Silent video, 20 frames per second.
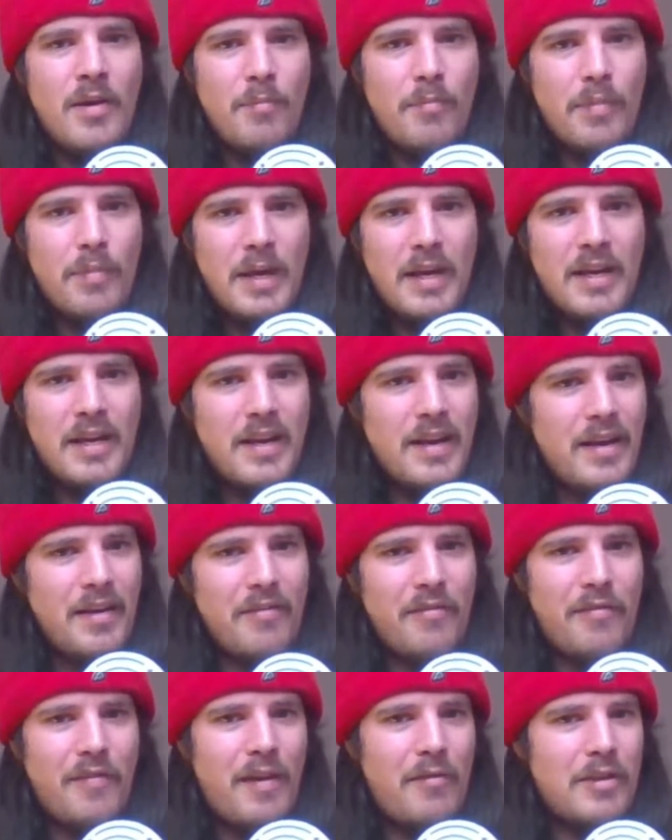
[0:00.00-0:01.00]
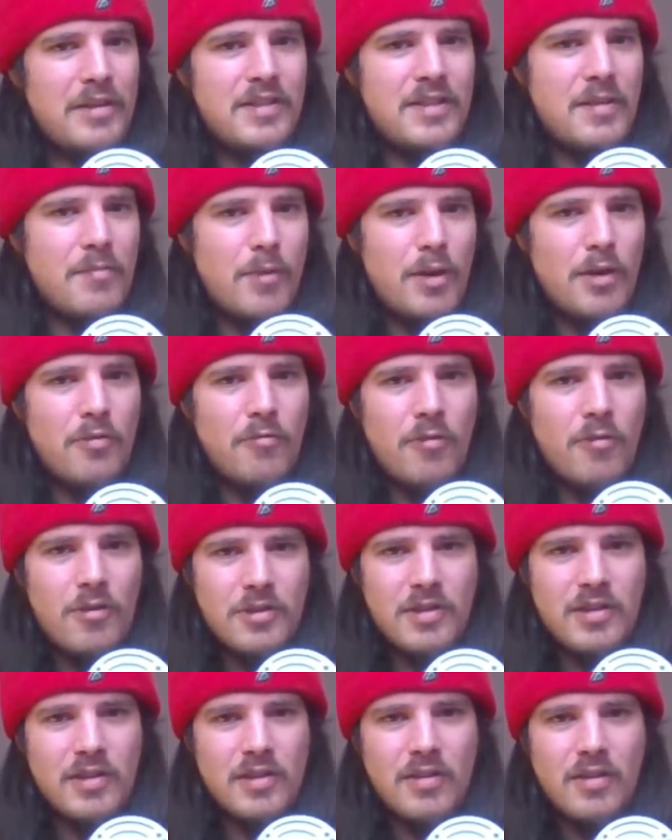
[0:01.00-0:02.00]
be a very similar
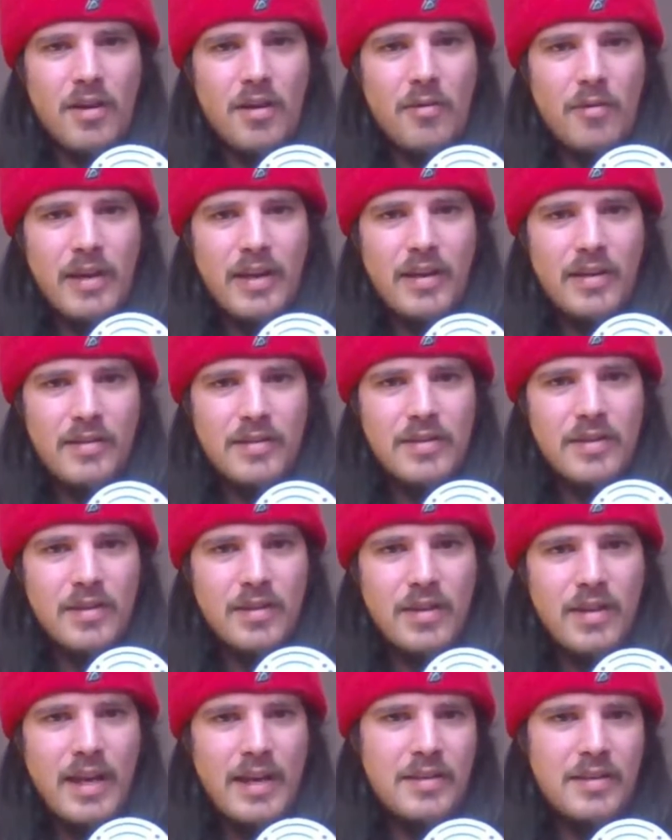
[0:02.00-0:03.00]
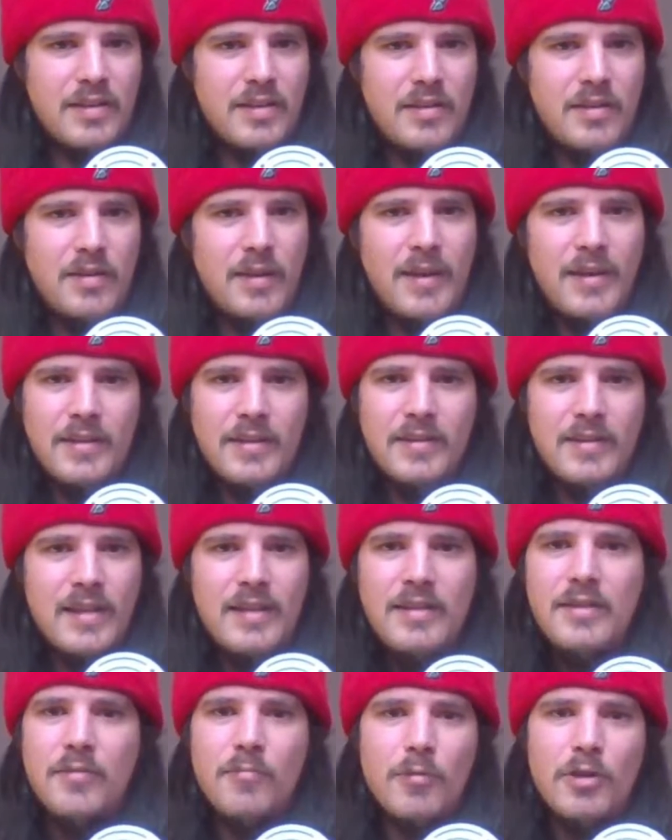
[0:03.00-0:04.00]
roster going into next year's
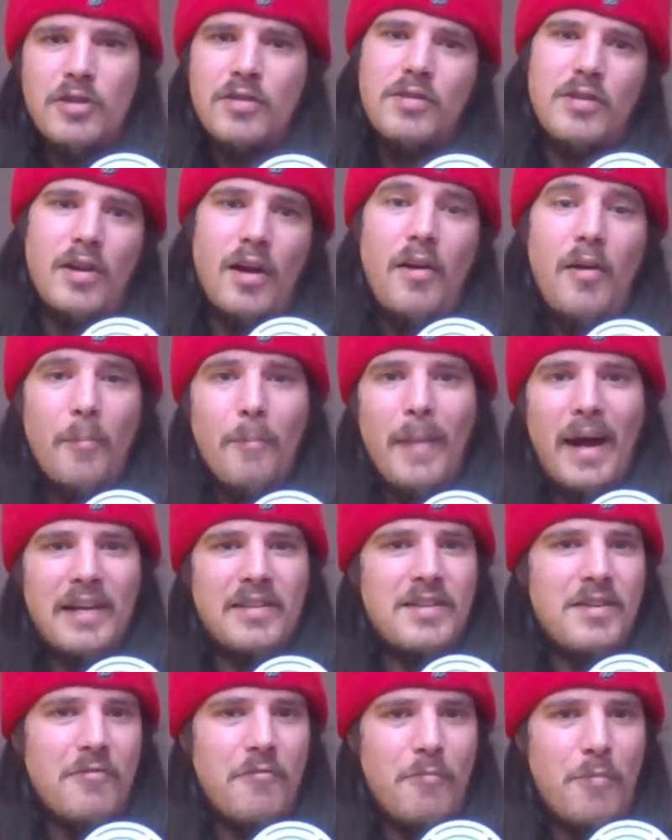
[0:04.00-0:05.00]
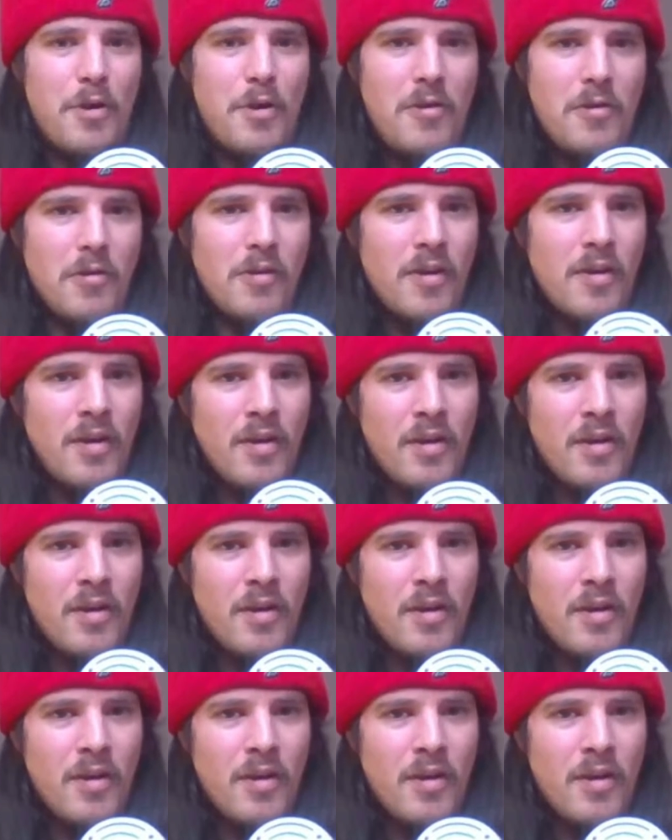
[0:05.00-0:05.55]
season, which is a massive boon